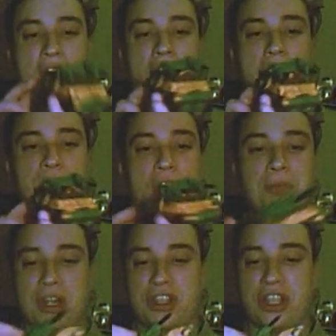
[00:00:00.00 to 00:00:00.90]

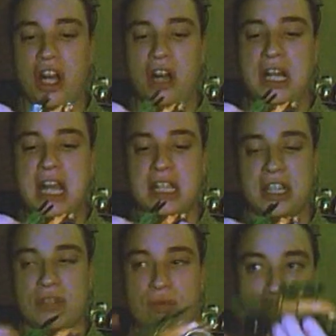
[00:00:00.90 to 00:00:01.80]
Roadbuster not only gets
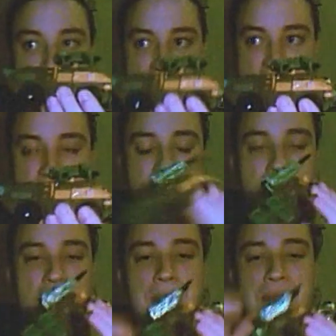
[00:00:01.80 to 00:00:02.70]
this repaint,
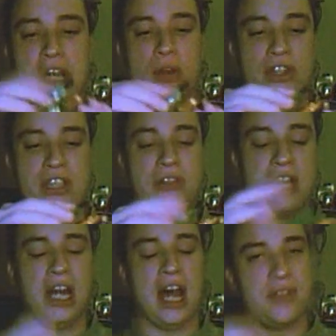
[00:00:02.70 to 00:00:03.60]
but he also
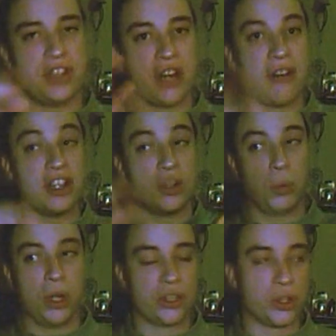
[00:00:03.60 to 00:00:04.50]
did have a
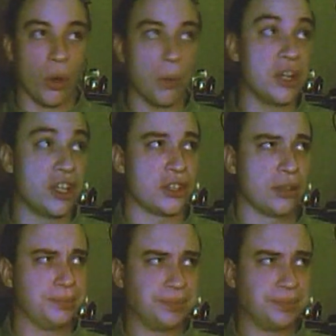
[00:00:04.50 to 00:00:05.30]
Generation 1 toy, which is...